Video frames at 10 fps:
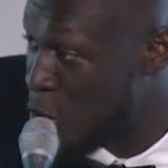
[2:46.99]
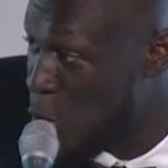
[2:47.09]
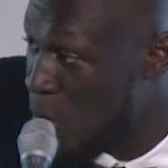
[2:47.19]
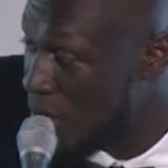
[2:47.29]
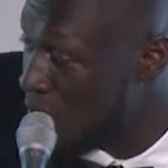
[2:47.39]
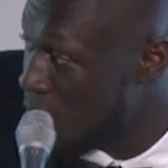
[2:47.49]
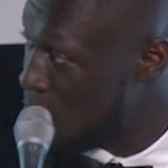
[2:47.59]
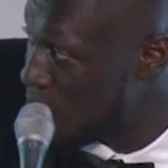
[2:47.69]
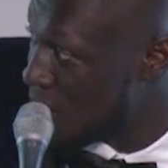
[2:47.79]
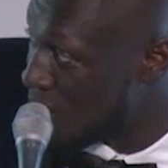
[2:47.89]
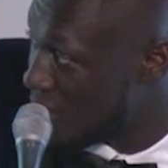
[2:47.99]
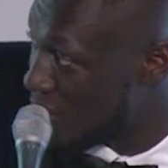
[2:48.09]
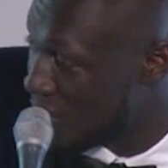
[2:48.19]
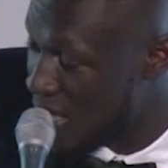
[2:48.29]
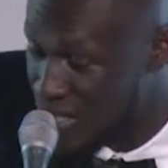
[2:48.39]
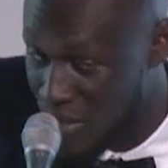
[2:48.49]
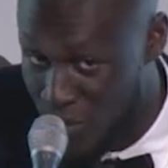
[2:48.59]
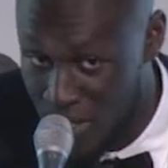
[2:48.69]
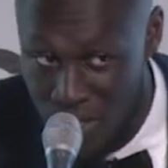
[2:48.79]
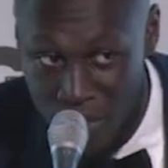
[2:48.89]
do want to use this to say
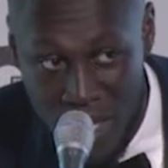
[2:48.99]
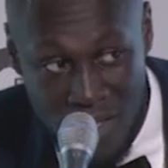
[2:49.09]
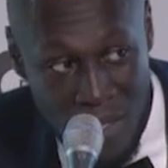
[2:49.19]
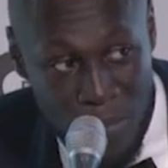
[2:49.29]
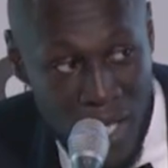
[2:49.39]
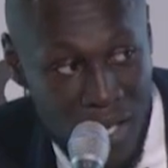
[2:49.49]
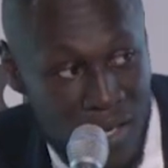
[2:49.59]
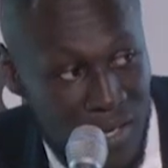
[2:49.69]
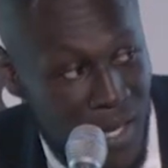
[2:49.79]
Theresa May is a pagan,